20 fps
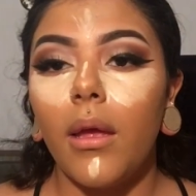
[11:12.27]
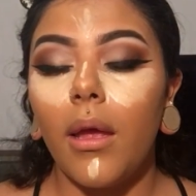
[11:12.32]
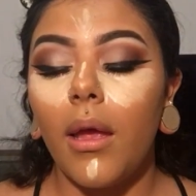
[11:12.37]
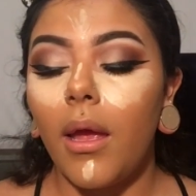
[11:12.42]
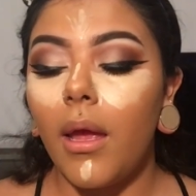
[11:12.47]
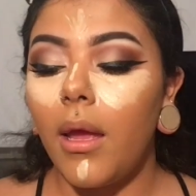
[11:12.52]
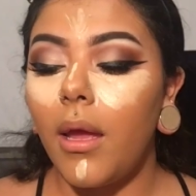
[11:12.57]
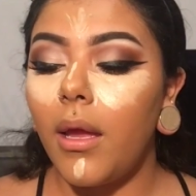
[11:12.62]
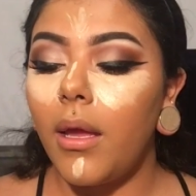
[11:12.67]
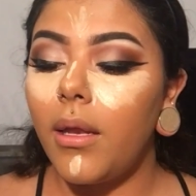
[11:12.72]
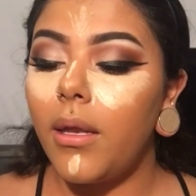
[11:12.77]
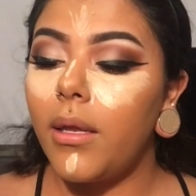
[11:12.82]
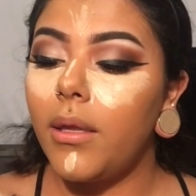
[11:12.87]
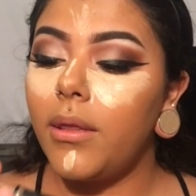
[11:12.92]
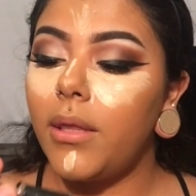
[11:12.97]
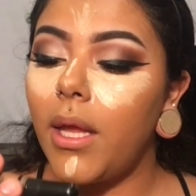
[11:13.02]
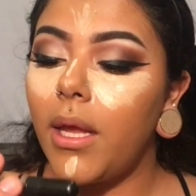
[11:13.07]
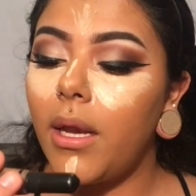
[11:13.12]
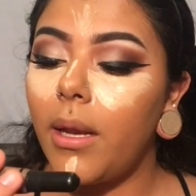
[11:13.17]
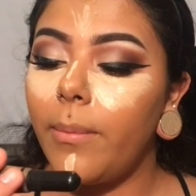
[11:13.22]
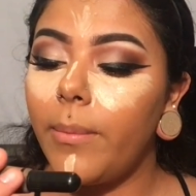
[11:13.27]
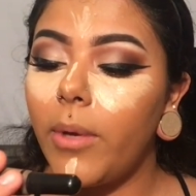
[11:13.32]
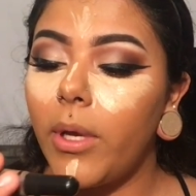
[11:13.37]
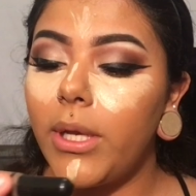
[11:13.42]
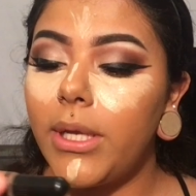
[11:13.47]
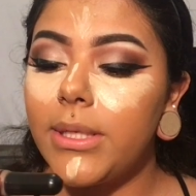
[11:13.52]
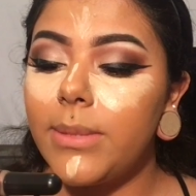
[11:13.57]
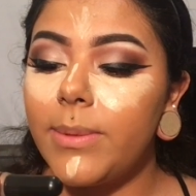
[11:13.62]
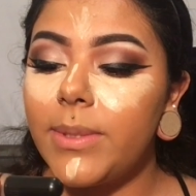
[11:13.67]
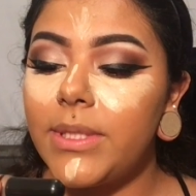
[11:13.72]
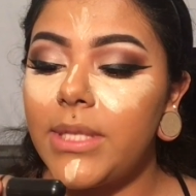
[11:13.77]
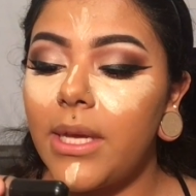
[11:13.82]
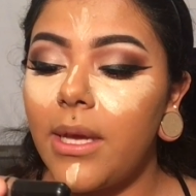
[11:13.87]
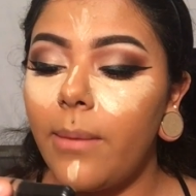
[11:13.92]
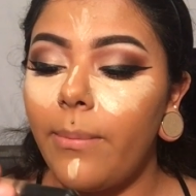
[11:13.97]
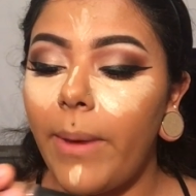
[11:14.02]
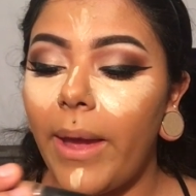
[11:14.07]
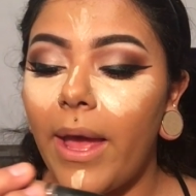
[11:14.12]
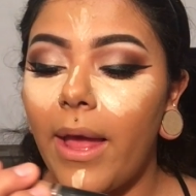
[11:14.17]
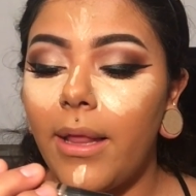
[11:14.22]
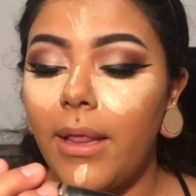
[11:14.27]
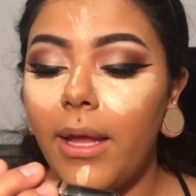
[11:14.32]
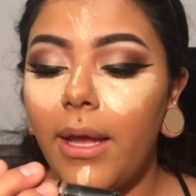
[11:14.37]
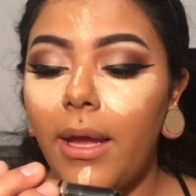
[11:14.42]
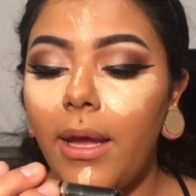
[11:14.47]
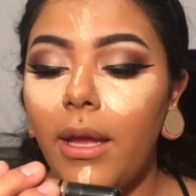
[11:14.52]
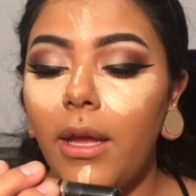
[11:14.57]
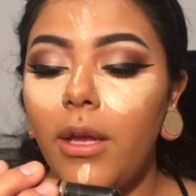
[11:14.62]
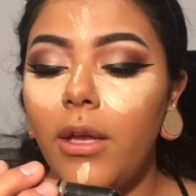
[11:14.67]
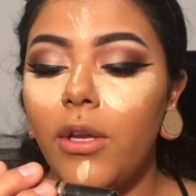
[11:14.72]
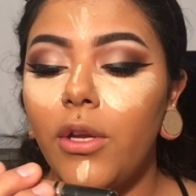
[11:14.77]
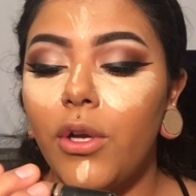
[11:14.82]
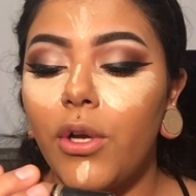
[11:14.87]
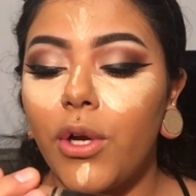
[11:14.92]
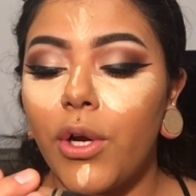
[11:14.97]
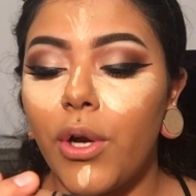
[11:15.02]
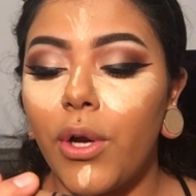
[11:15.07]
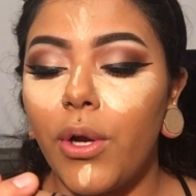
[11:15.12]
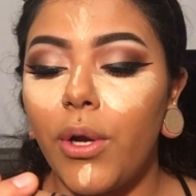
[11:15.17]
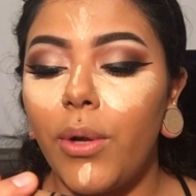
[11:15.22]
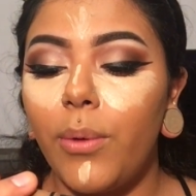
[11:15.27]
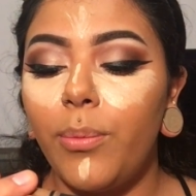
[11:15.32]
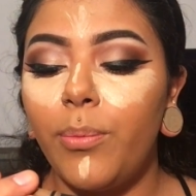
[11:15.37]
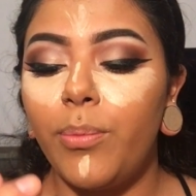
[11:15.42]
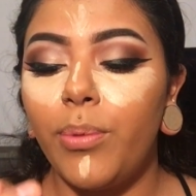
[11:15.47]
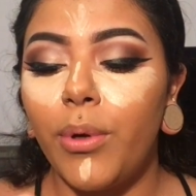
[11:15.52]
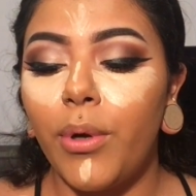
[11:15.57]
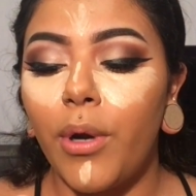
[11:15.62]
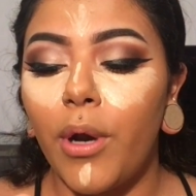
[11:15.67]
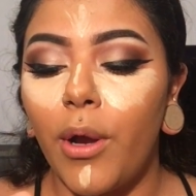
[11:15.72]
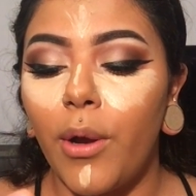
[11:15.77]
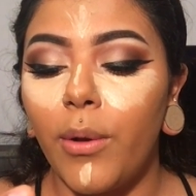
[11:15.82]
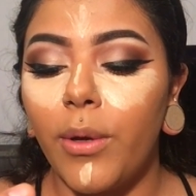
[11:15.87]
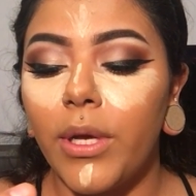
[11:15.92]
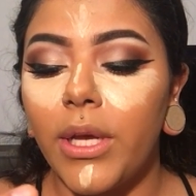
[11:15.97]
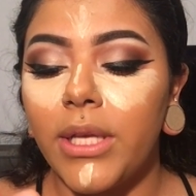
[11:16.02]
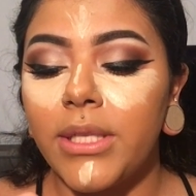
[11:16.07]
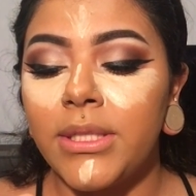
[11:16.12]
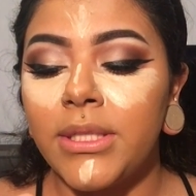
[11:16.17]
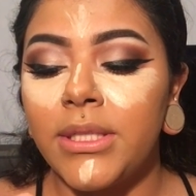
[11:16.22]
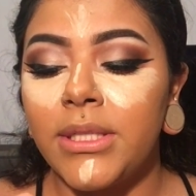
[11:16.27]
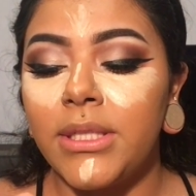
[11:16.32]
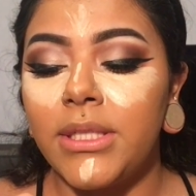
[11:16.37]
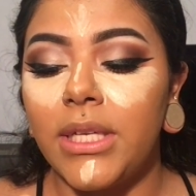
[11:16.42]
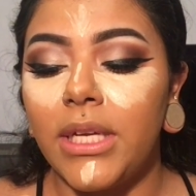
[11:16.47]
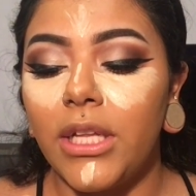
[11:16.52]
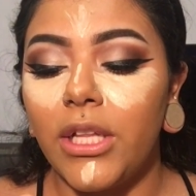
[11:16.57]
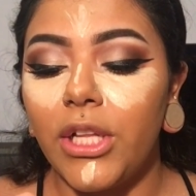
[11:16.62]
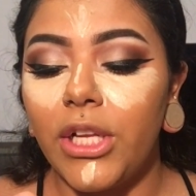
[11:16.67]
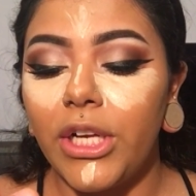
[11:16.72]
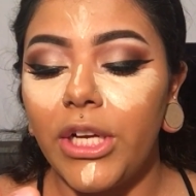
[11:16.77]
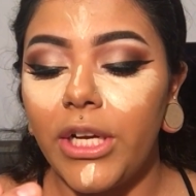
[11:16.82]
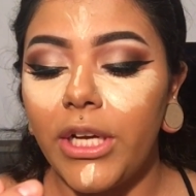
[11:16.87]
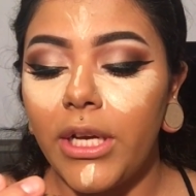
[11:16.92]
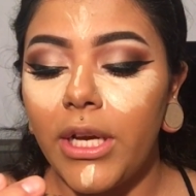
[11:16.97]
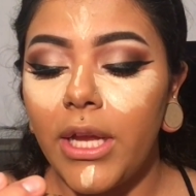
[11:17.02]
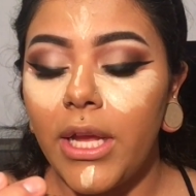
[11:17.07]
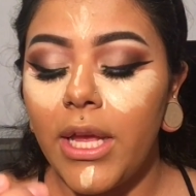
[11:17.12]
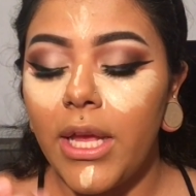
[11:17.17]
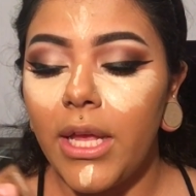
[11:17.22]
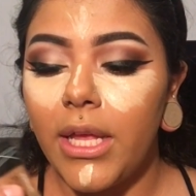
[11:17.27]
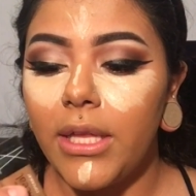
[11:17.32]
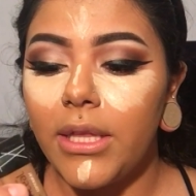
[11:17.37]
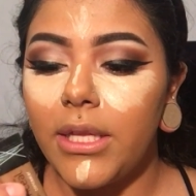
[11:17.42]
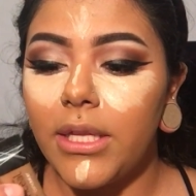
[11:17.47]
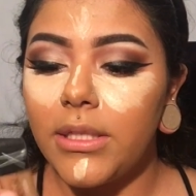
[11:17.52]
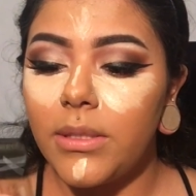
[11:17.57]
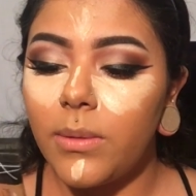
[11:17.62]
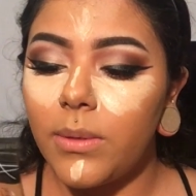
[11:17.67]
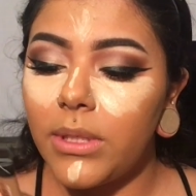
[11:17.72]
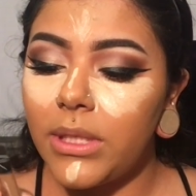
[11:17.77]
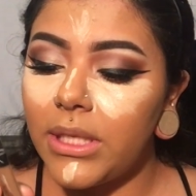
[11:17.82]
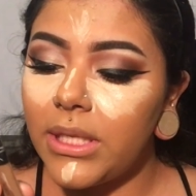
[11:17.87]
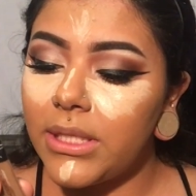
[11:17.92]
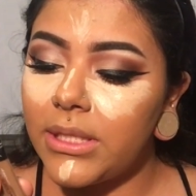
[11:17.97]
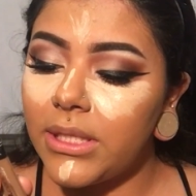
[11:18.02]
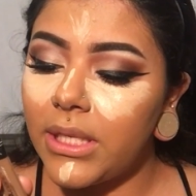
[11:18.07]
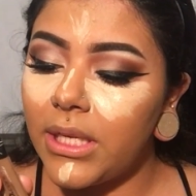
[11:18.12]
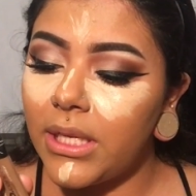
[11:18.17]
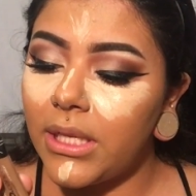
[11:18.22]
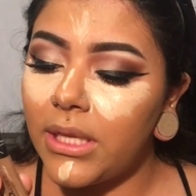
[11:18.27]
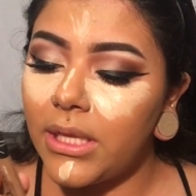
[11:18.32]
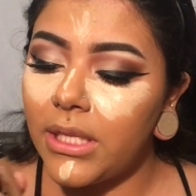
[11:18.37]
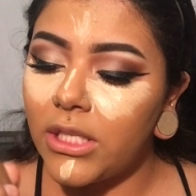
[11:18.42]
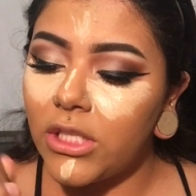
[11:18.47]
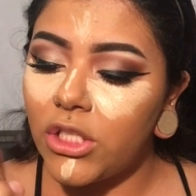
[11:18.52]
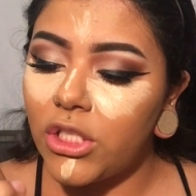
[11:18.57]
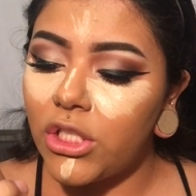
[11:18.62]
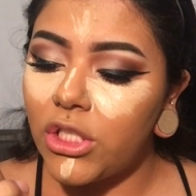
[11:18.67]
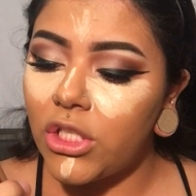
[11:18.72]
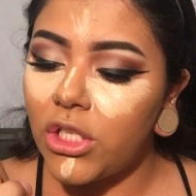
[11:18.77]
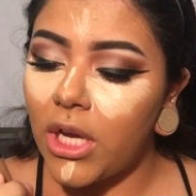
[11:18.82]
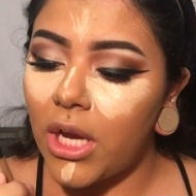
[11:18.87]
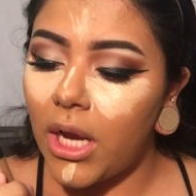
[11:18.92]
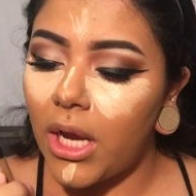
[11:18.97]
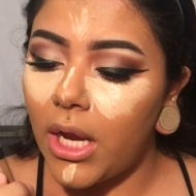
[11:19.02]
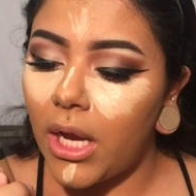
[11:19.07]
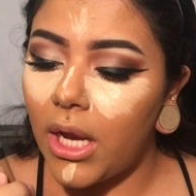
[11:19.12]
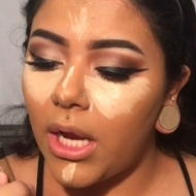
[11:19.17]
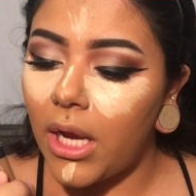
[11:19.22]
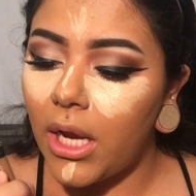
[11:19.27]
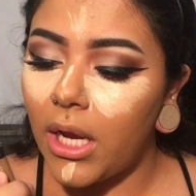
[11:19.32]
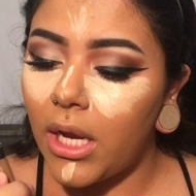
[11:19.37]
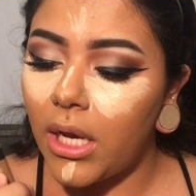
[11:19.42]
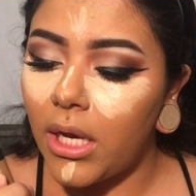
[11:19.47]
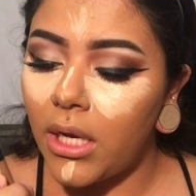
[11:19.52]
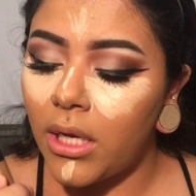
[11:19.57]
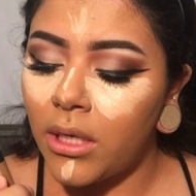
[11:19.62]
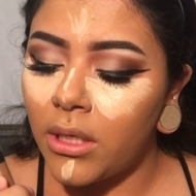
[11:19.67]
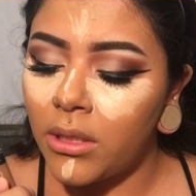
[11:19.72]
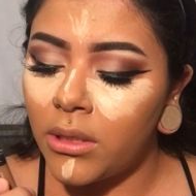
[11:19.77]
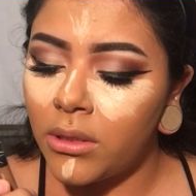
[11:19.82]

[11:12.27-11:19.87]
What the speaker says: And then I'm going to be taking my LA Girl Pro concealer. This one is in the shade,